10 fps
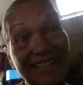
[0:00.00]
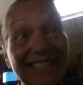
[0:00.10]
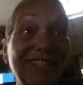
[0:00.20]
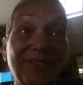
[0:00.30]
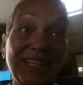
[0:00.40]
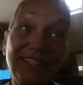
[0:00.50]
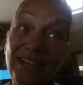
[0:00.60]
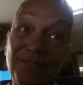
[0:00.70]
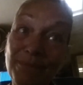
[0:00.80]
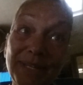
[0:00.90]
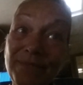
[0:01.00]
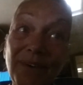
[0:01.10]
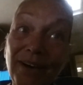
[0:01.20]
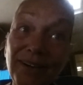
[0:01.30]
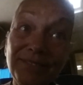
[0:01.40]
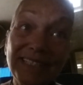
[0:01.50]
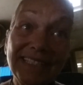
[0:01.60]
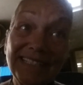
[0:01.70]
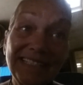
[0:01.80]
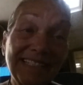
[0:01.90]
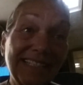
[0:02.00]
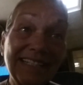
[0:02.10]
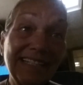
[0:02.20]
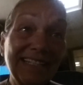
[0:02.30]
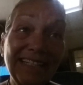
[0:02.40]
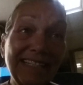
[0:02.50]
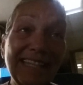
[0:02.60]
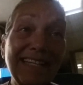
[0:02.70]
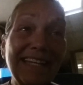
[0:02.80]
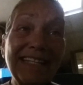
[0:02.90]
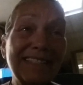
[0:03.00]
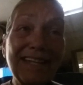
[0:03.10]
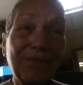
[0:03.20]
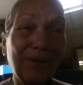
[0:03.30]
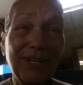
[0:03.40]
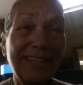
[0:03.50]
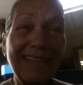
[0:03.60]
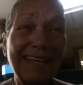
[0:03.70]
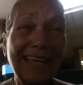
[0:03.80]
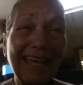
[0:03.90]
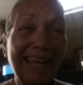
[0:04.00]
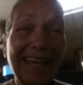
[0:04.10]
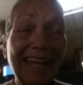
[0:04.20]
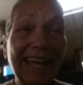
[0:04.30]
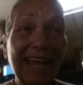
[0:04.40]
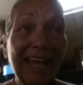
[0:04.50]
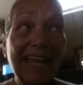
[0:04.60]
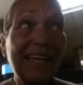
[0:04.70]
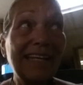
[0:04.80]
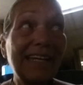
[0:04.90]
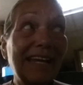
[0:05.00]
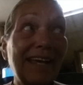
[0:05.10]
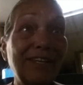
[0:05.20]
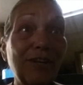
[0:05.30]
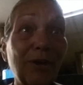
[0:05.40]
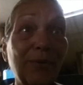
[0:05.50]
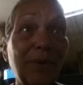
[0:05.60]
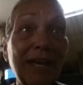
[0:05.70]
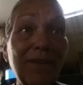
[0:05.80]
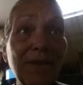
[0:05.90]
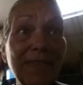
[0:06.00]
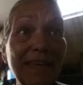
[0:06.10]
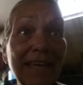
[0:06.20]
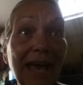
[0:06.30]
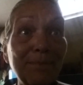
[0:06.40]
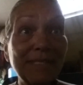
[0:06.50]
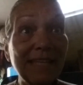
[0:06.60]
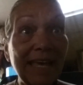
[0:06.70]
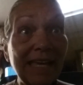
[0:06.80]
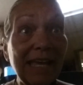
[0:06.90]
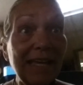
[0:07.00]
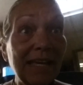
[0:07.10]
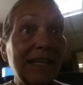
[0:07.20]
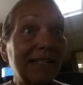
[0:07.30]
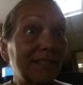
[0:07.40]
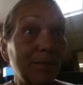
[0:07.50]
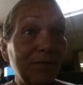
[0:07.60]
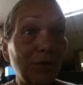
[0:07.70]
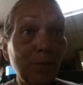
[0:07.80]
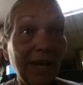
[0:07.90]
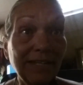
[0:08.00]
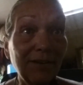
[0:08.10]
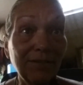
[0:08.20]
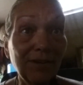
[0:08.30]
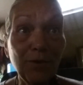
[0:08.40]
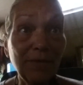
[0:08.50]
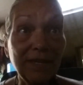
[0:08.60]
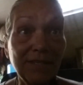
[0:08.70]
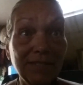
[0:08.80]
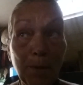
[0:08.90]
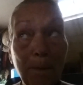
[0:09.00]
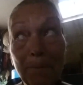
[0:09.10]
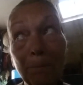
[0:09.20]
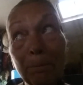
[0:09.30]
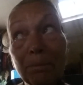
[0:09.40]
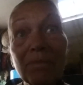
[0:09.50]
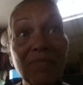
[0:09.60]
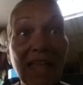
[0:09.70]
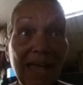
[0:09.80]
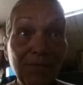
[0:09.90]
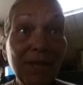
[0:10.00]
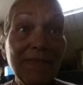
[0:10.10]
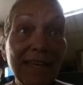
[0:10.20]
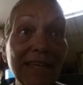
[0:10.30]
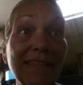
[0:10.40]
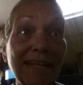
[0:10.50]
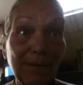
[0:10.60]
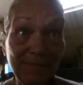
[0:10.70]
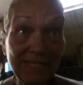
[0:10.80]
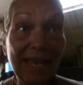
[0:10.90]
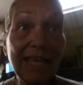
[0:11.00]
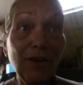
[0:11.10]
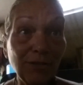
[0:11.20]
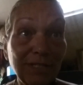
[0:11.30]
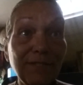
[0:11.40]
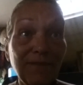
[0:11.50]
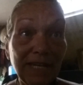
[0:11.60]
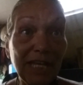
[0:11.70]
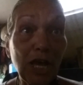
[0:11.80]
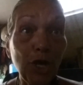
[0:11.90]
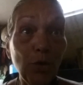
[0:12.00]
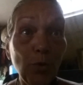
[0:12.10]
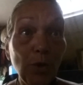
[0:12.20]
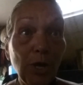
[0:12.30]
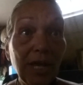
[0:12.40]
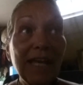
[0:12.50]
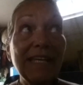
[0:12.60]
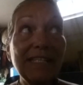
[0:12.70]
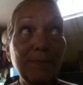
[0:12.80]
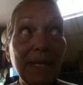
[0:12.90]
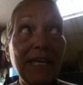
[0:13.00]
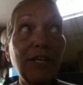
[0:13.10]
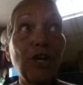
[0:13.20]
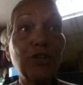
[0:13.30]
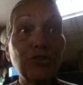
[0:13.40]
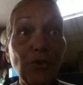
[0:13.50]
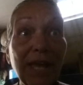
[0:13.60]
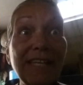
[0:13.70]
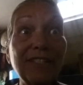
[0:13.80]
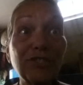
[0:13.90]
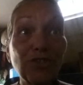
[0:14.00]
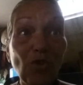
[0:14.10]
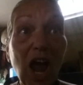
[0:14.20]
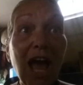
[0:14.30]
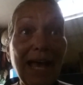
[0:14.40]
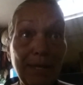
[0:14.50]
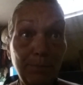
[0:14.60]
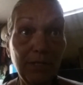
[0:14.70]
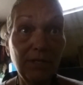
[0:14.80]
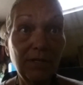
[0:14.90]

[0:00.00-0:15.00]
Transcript: Let's don't get the government involved. That is never a good thing. And, you know, everything I'm saying, some of you might not know this. Everything that I'm saying on this video is being transcribed.